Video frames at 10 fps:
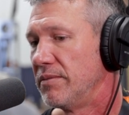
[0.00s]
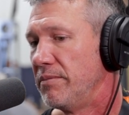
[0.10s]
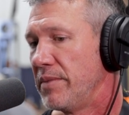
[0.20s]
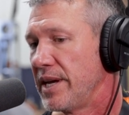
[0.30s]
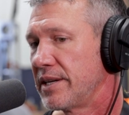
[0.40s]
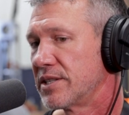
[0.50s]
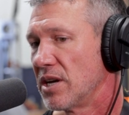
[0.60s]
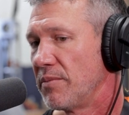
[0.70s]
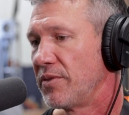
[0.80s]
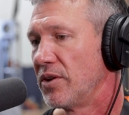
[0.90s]
make
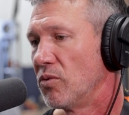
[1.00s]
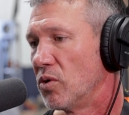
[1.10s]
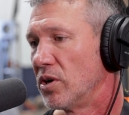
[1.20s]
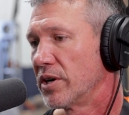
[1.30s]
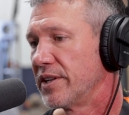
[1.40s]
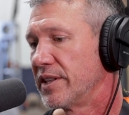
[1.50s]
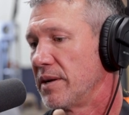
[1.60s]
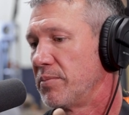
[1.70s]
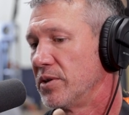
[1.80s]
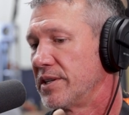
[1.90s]
something work that
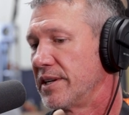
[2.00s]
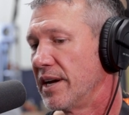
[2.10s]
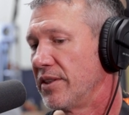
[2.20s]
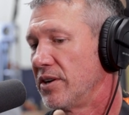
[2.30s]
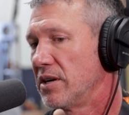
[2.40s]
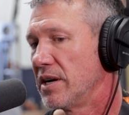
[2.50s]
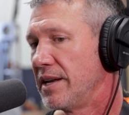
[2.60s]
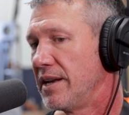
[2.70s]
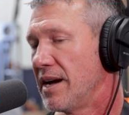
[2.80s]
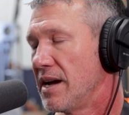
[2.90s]
they put together
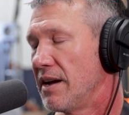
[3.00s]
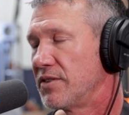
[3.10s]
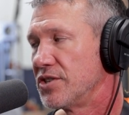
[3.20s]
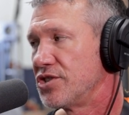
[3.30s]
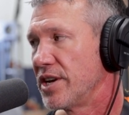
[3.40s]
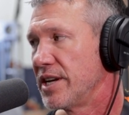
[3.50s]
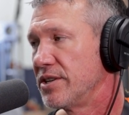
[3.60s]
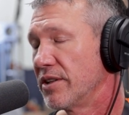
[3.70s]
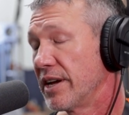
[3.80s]
and not have to change.